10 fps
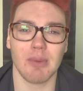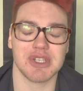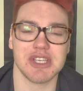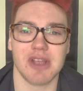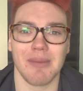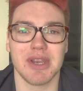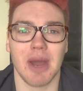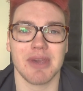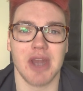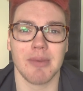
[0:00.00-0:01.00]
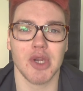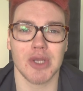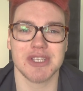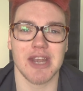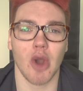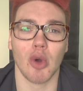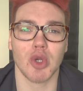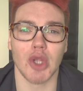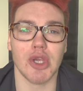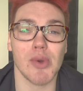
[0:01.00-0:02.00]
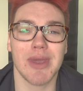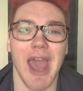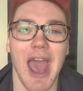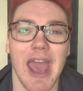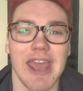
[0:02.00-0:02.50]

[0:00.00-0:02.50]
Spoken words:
which is www.sane.org.uk.